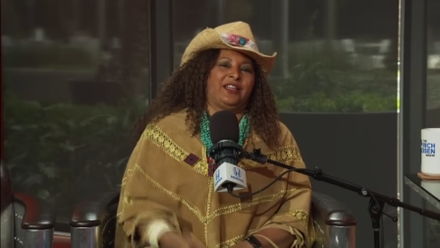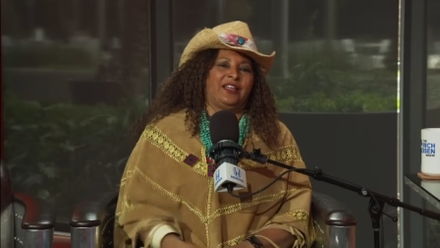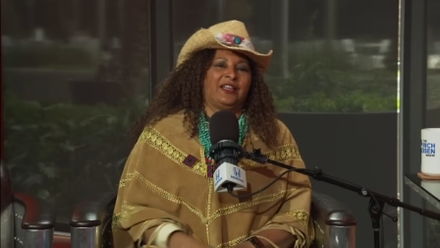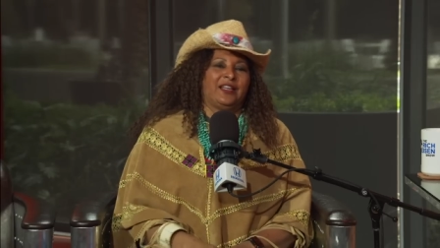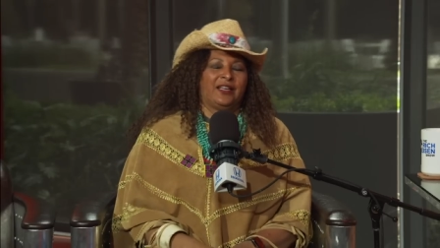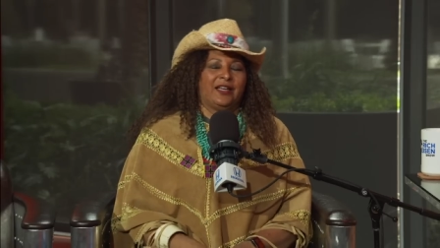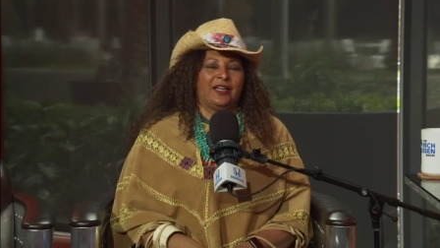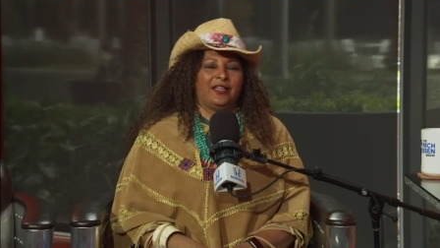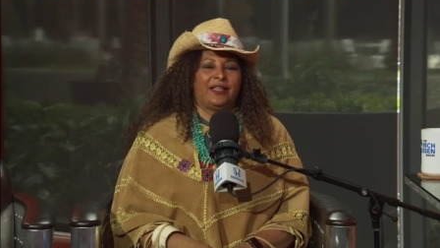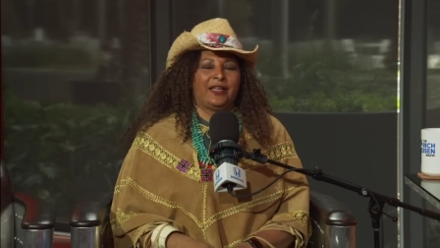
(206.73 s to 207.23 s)
Mm
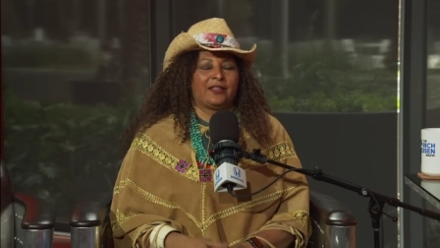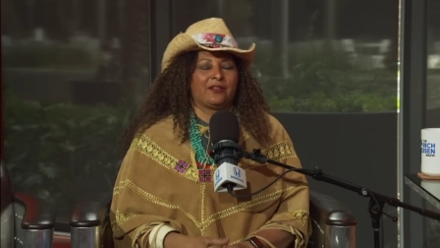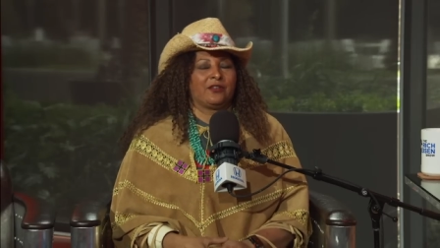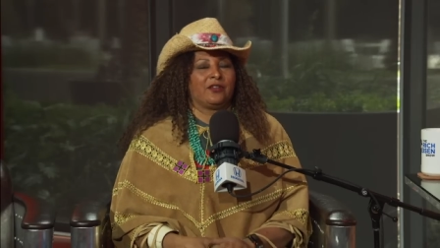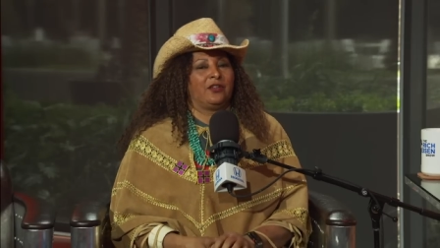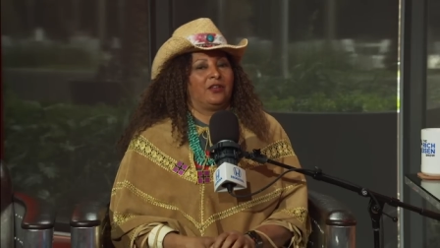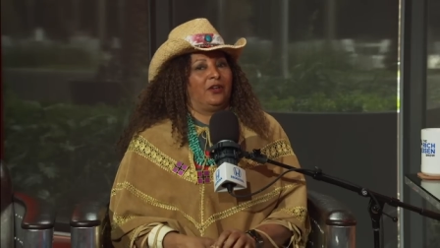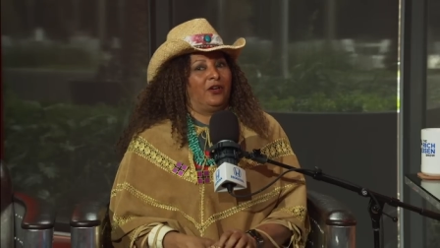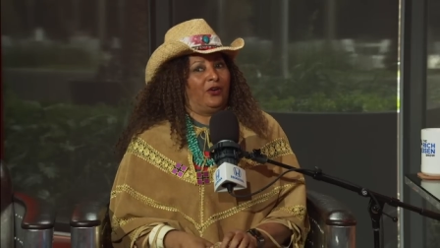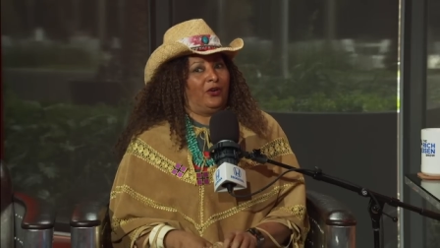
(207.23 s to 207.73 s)
-hmm. I'm like,
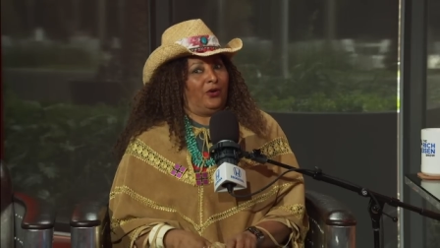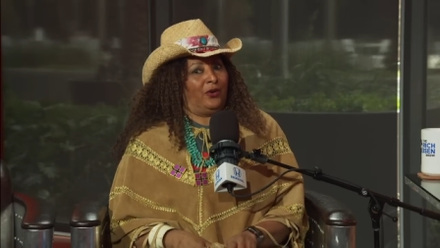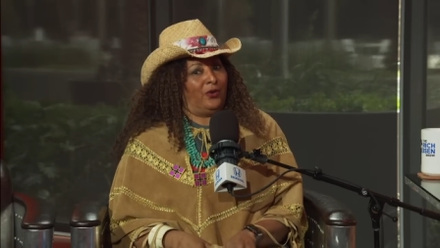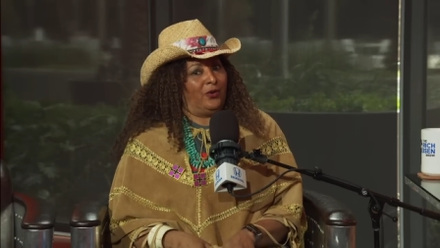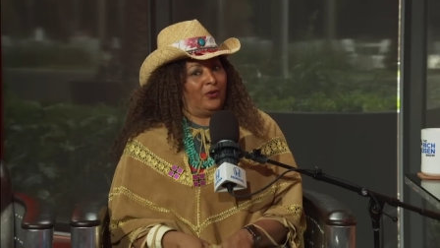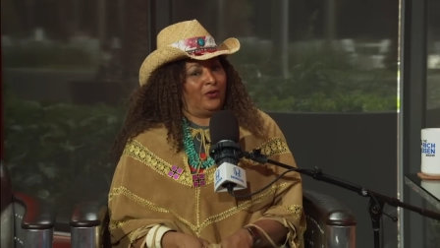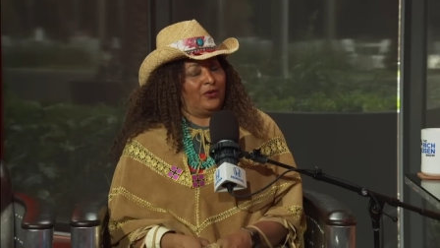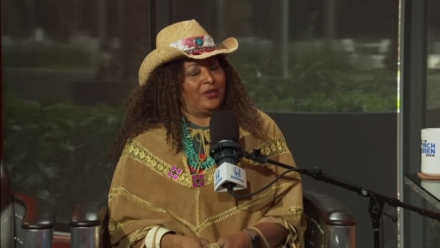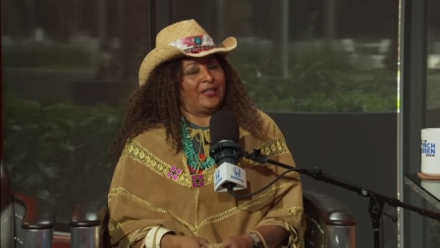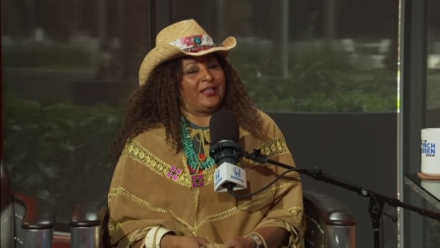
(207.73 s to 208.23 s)

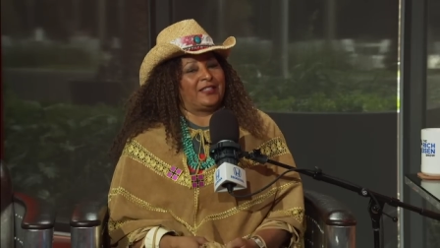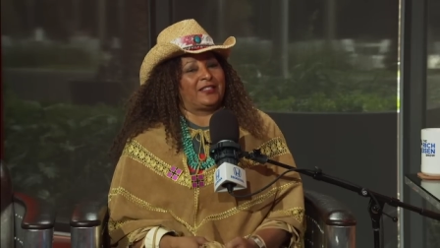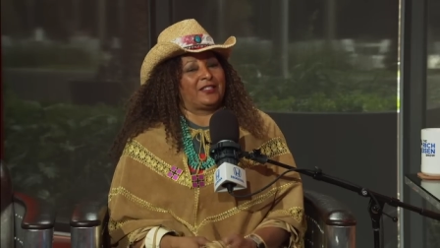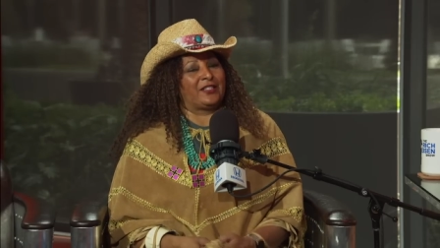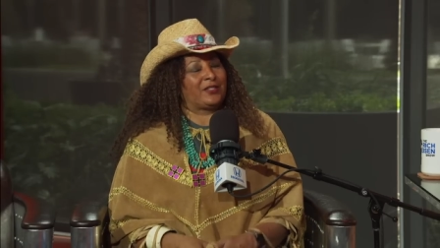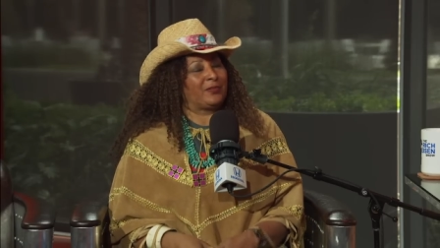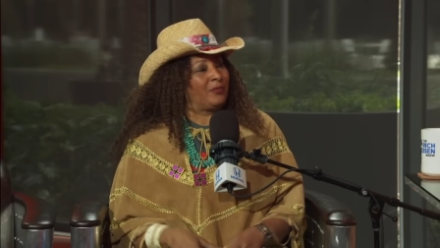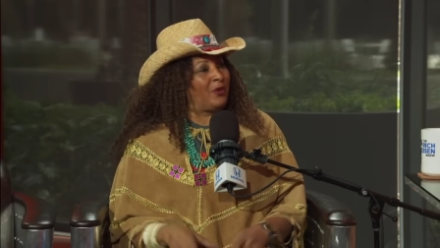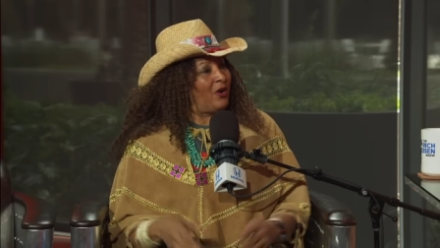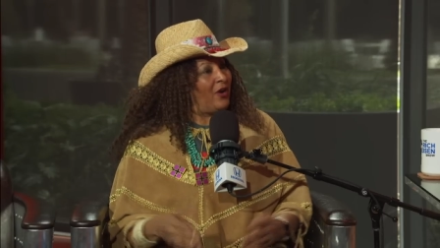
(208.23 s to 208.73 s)
No, it's
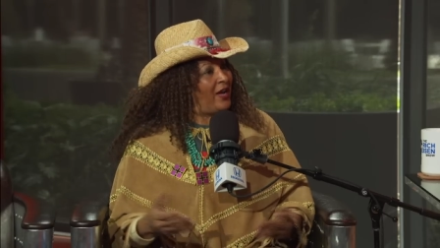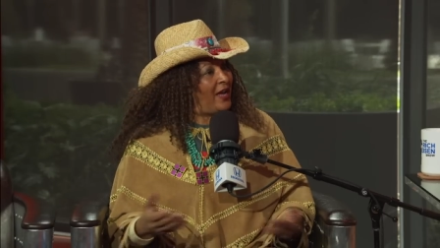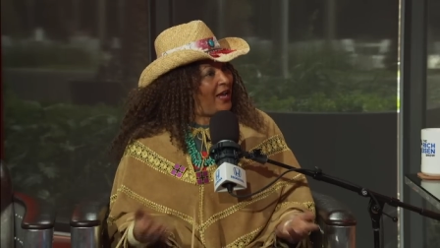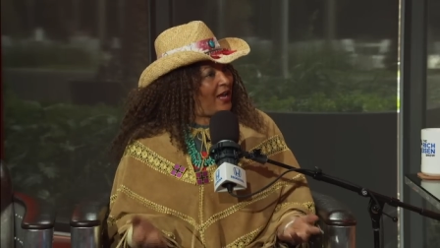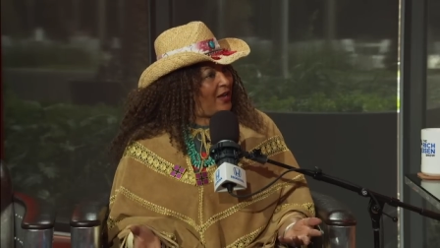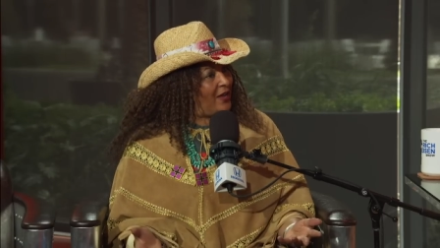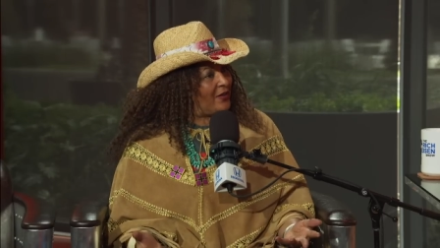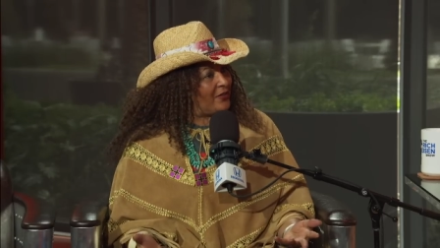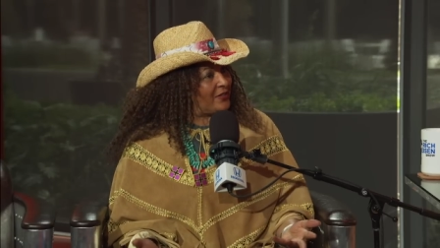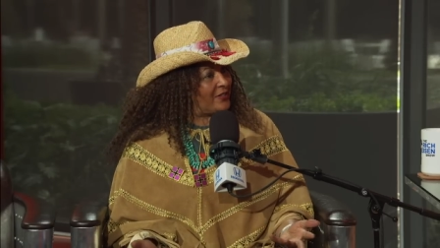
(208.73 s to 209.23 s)
a small
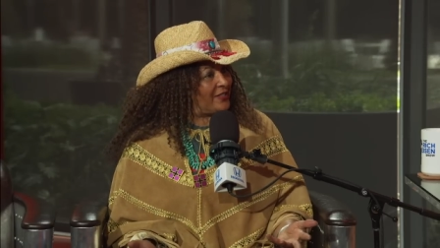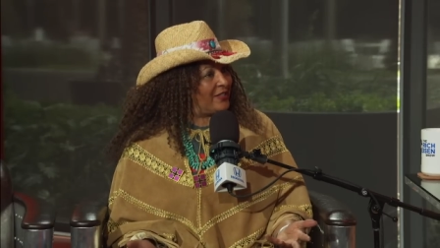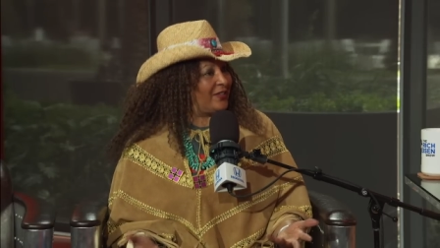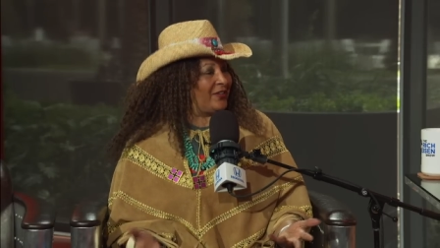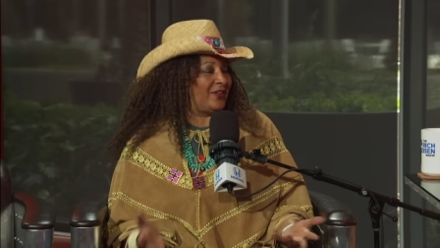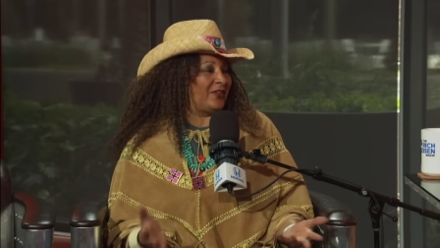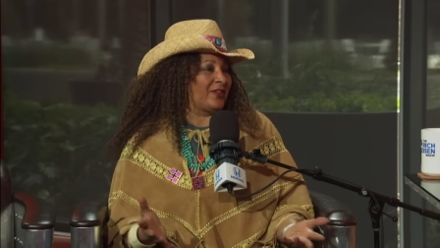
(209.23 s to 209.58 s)
house, you yes.